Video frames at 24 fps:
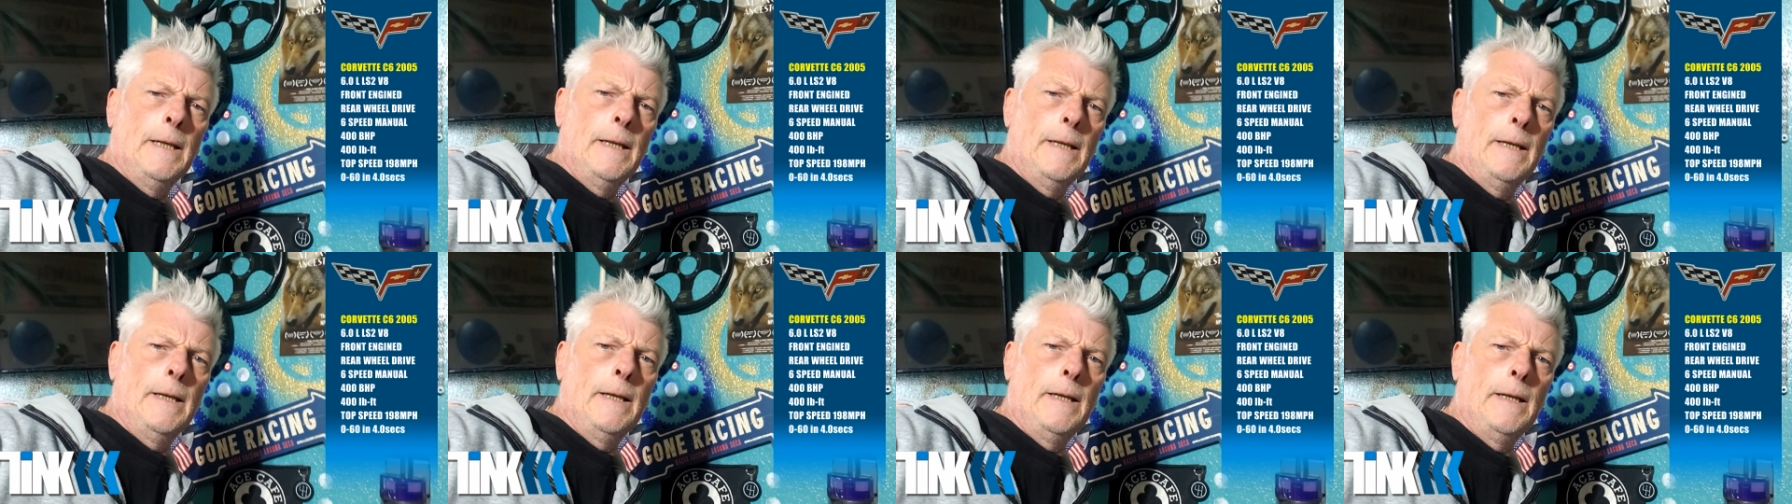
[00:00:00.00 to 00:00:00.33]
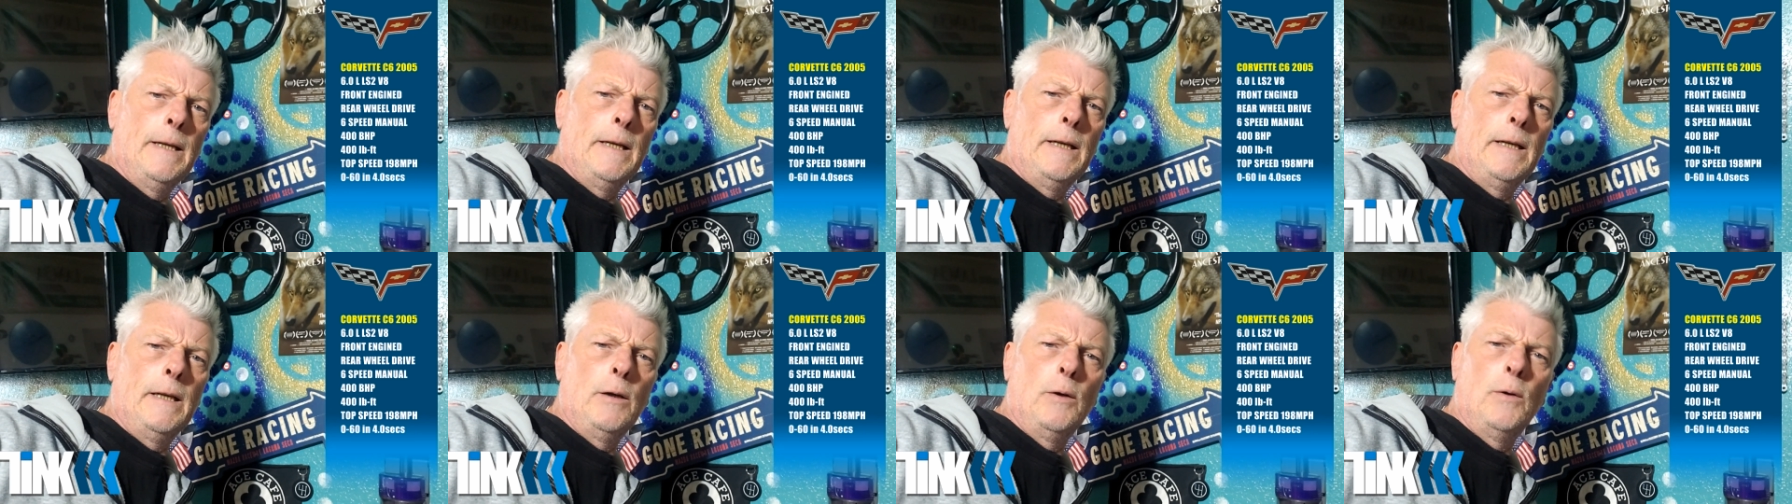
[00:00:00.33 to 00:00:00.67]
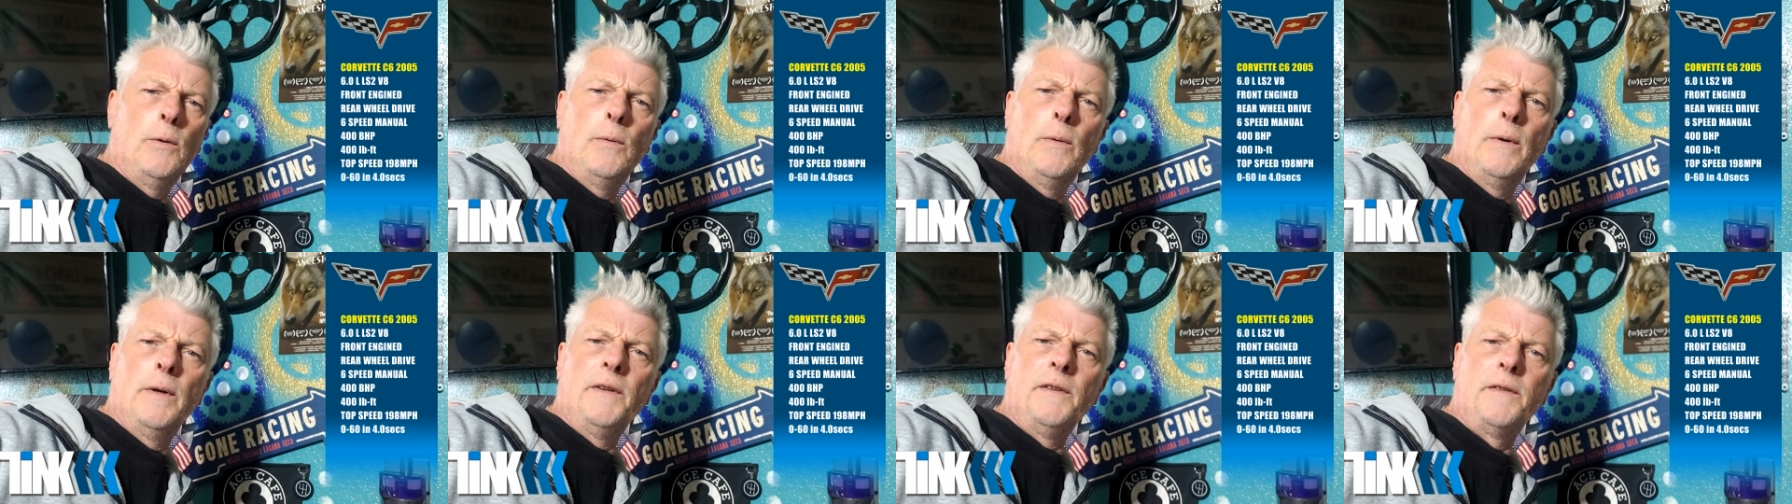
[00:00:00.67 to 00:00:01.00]
uh,
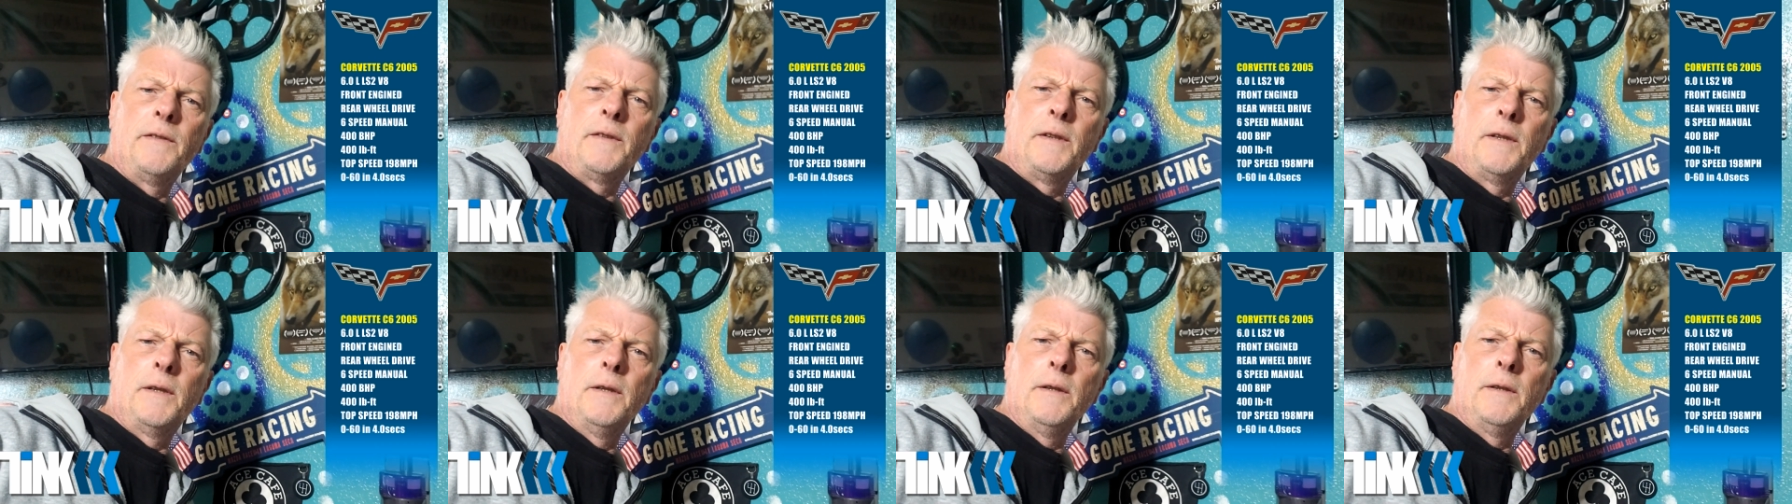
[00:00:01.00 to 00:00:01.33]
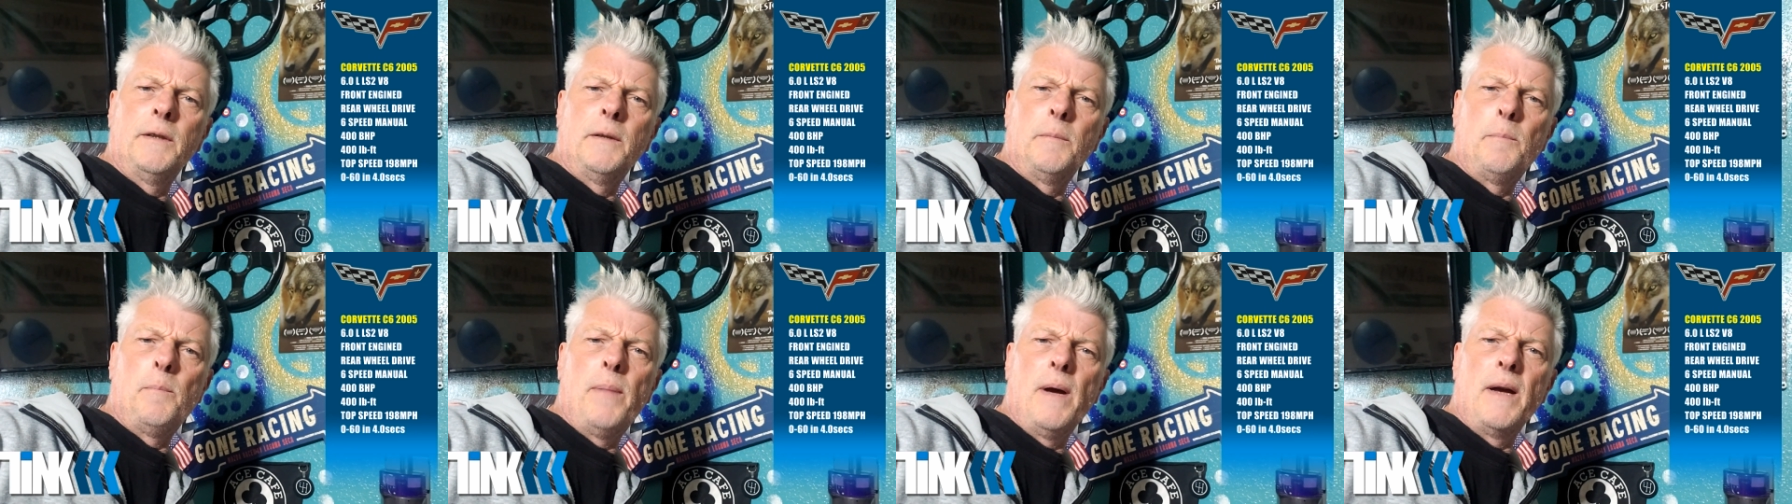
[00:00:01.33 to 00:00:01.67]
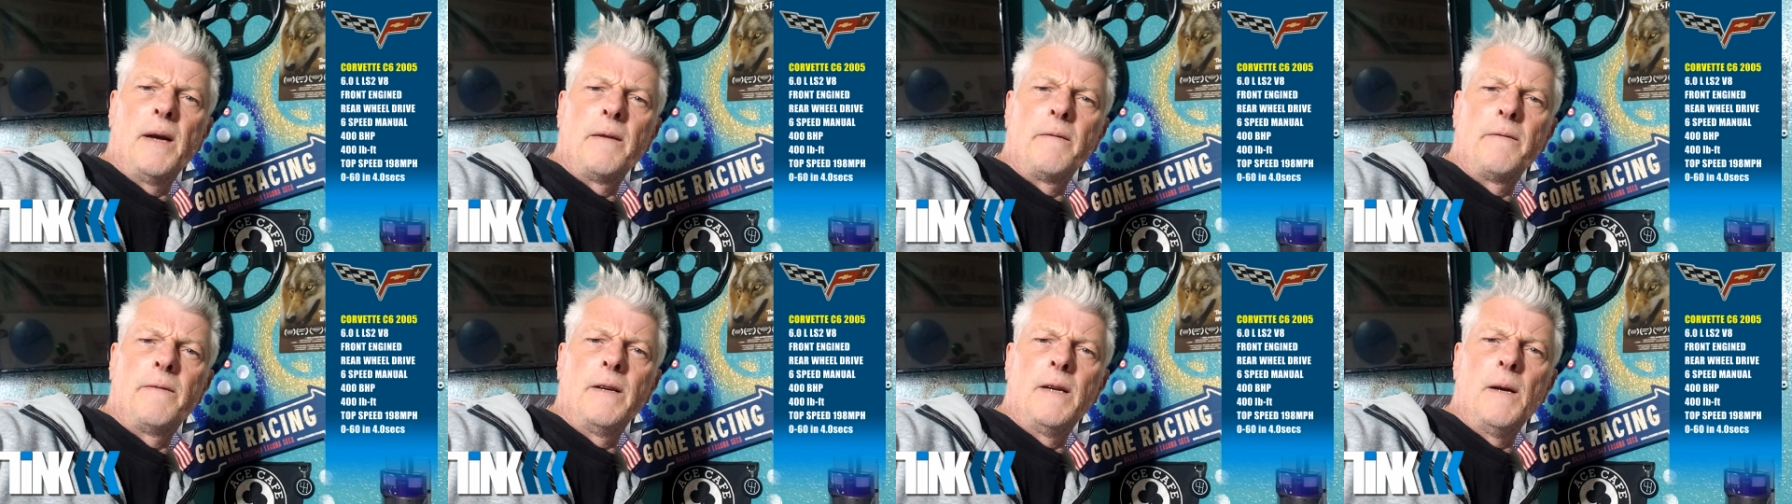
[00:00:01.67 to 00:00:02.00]
always good
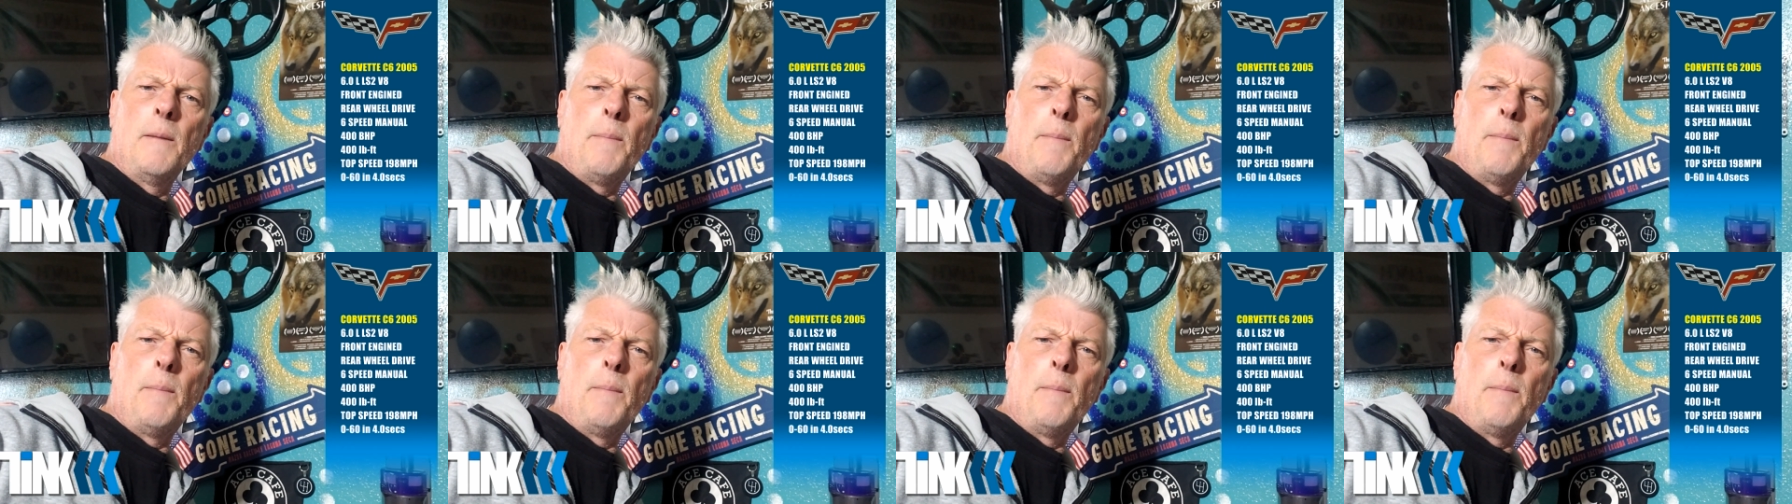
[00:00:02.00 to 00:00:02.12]
bang for